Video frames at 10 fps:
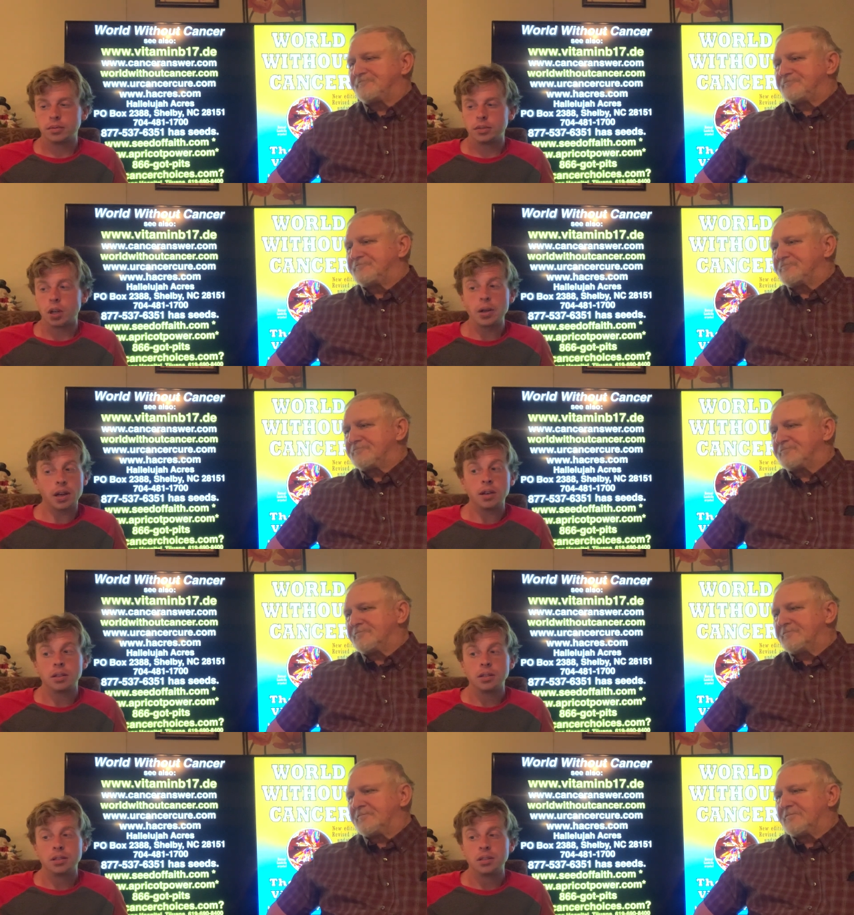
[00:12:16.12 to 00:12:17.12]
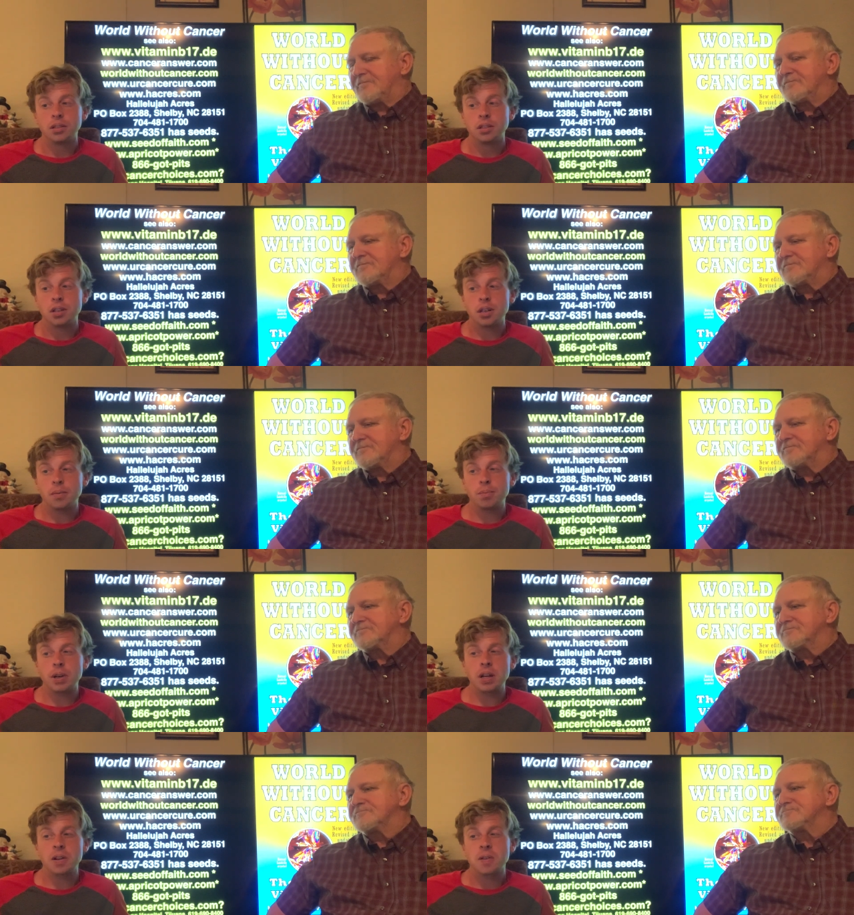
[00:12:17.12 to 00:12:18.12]
Speaker 1: Oh, yeah.
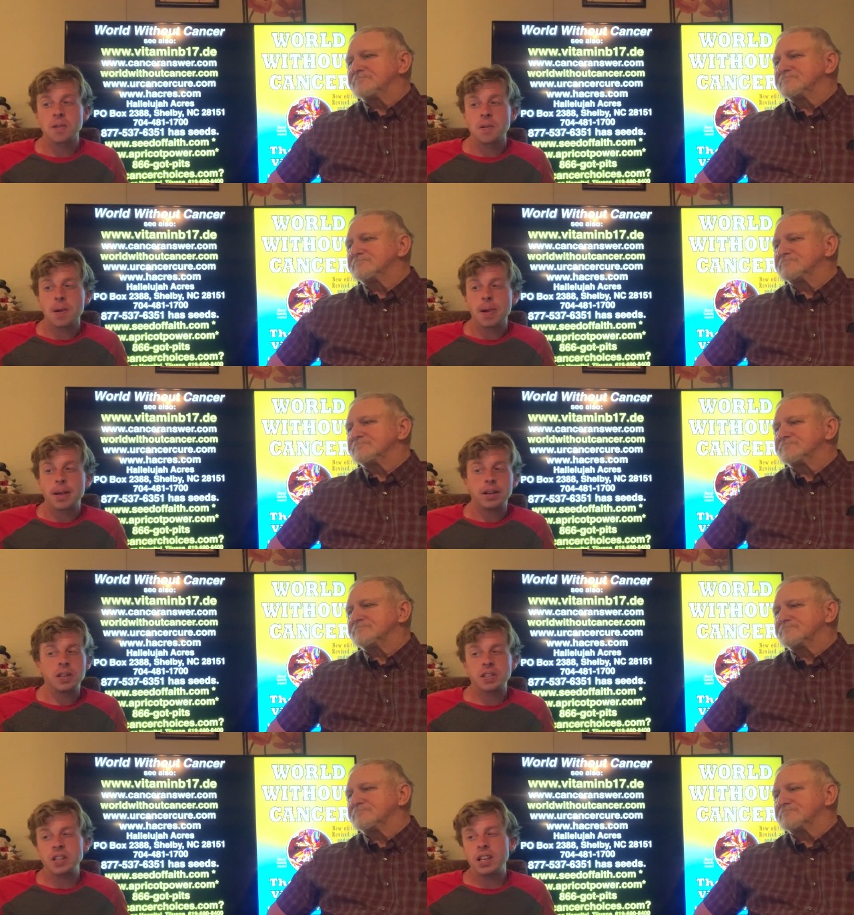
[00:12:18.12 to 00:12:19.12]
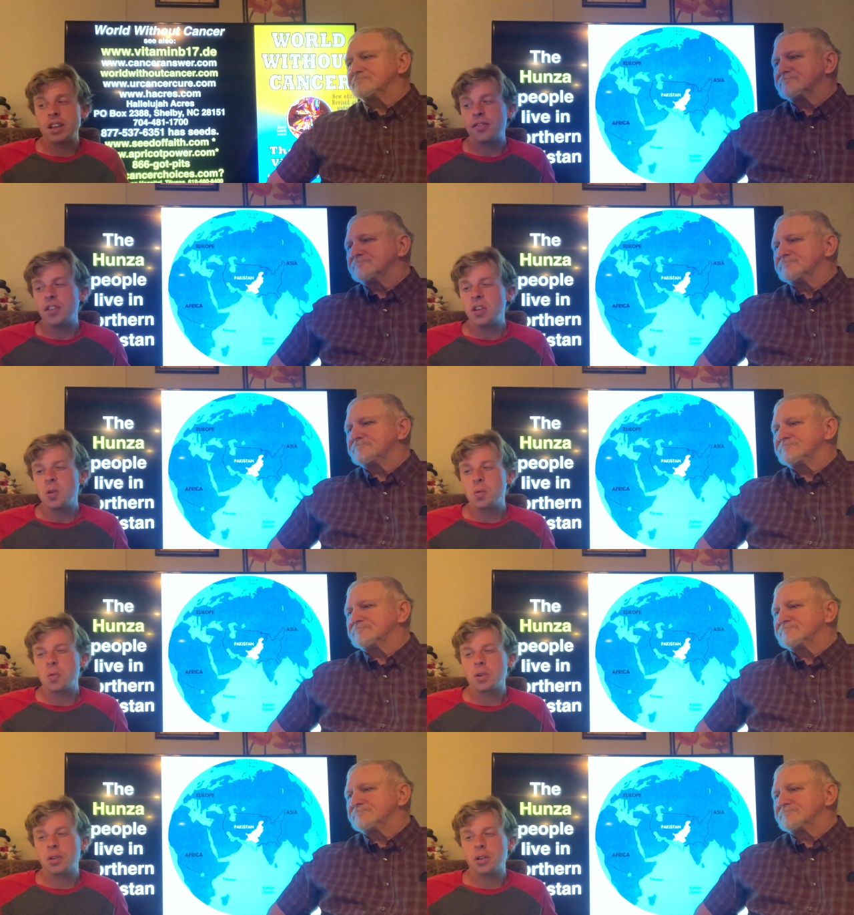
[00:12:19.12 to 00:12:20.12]
But you see, if you
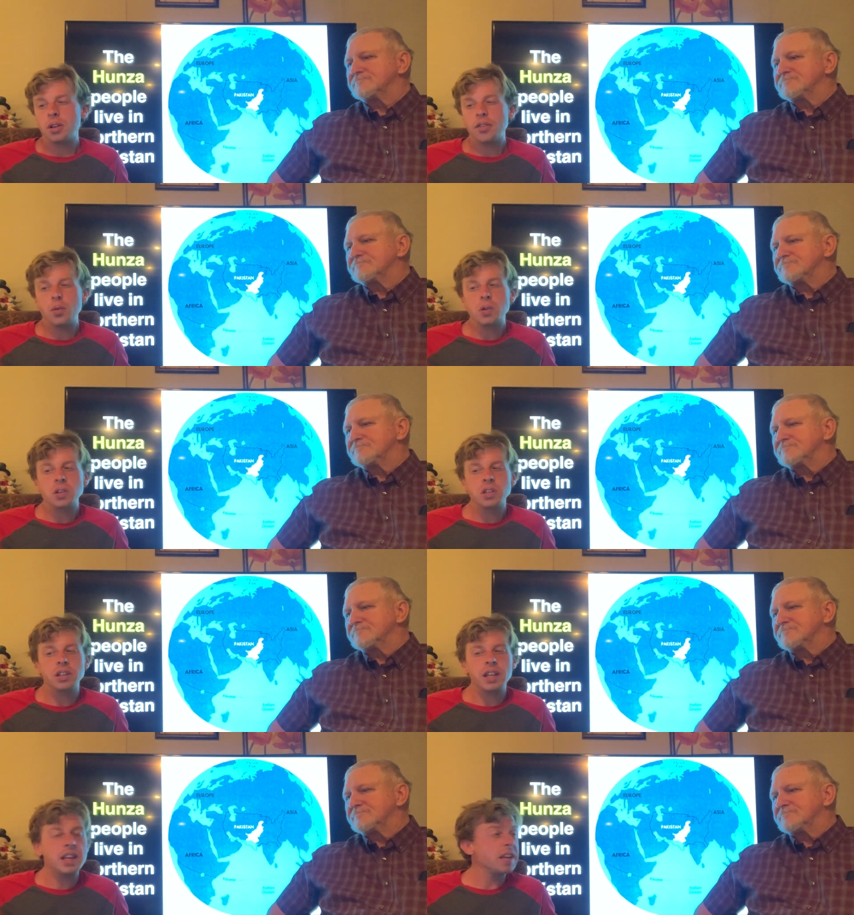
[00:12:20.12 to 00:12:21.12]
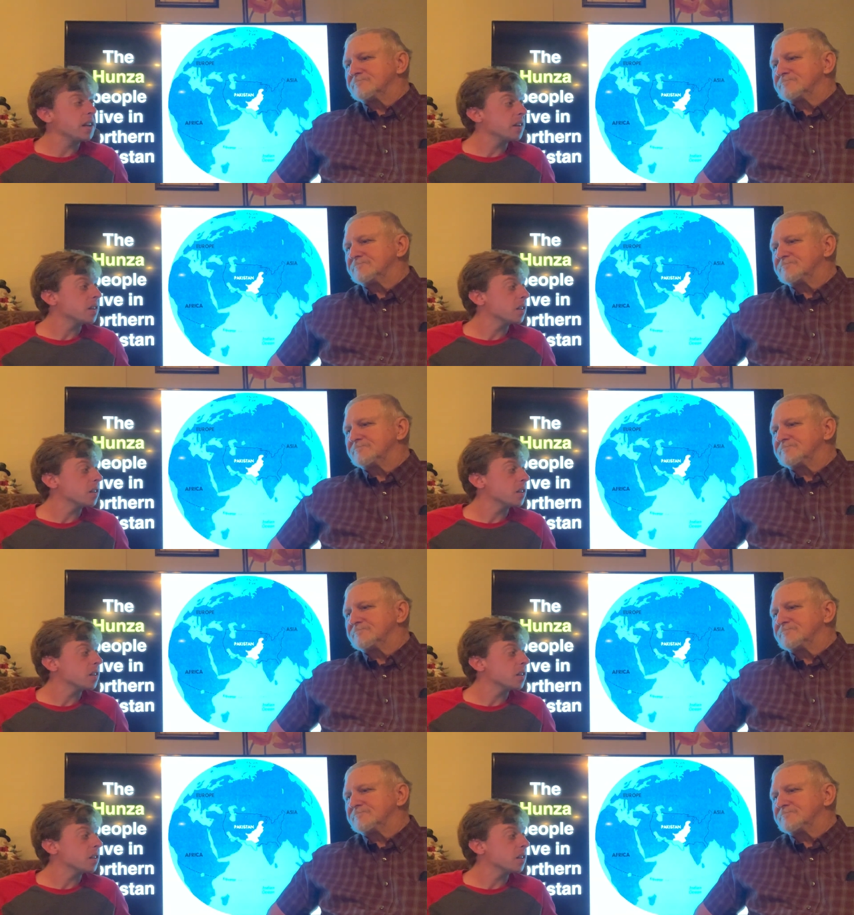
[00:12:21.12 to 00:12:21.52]
if you were to eat,